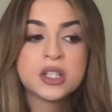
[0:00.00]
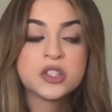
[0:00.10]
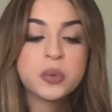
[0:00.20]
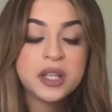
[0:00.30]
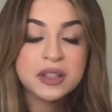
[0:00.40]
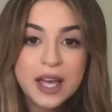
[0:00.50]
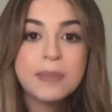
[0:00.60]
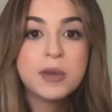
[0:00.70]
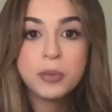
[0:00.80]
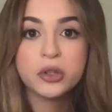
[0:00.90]
so we can let
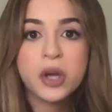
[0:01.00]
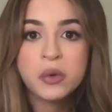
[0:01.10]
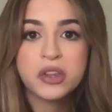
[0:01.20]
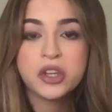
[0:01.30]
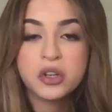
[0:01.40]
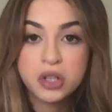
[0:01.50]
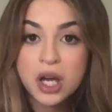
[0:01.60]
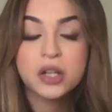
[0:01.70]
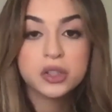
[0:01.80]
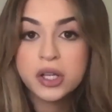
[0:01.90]
people know that they're
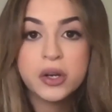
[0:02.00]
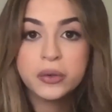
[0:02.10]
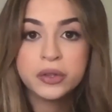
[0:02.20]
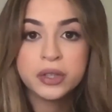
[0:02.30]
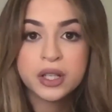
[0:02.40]
not alone,